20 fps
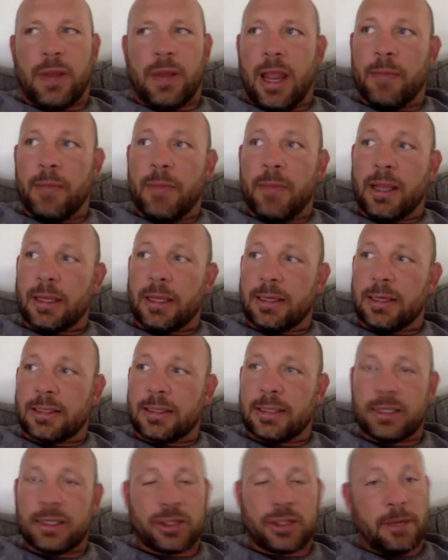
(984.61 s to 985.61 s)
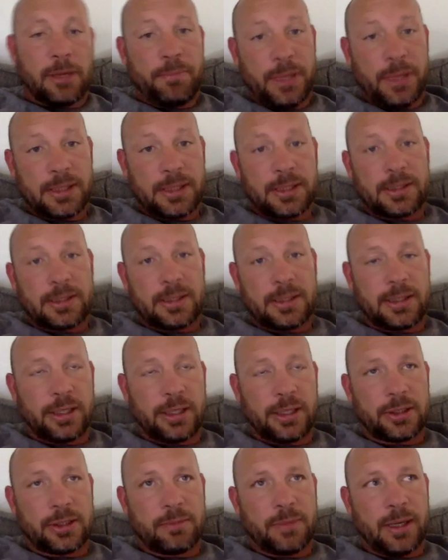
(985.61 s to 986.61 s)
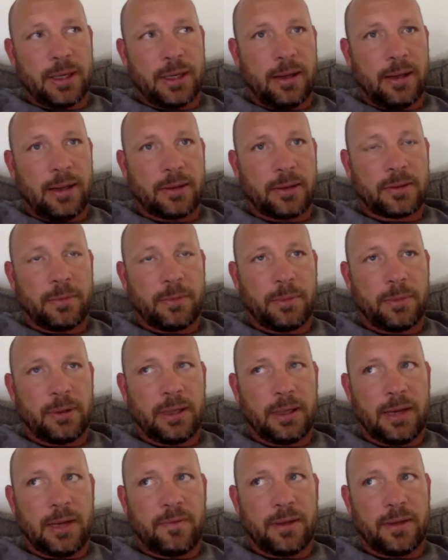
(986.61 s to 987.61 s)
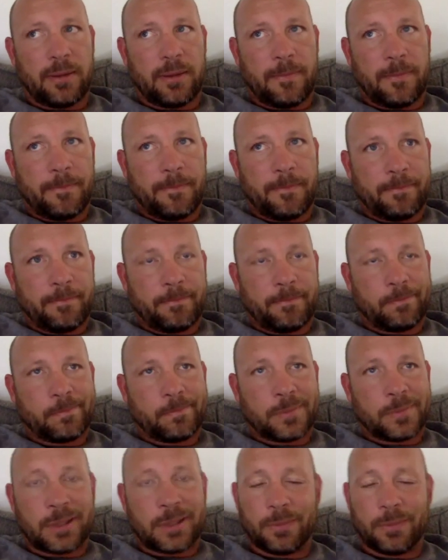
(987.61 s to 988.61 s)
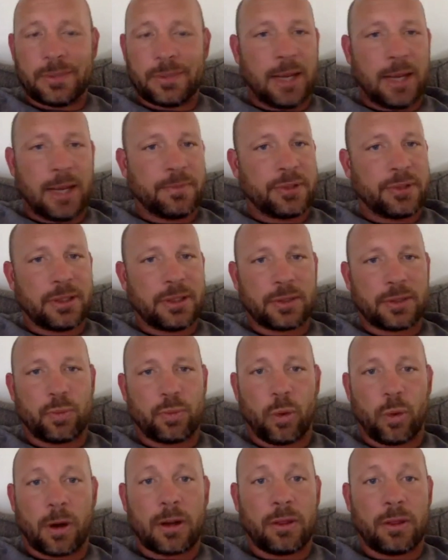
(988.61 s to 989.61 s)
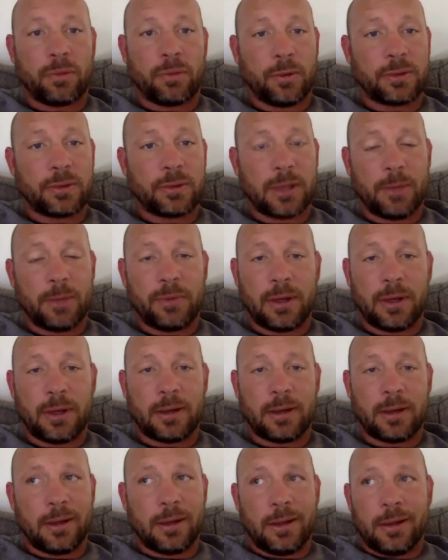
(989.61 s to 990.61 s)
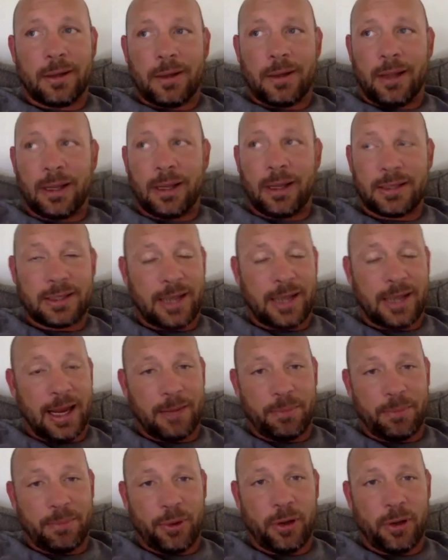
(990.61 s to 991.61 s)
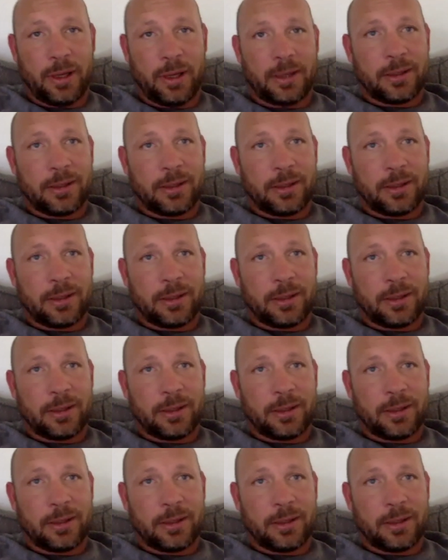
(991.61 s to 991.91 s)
make a decision, a business decision, but I also believe that sometimes just working through something and staying put,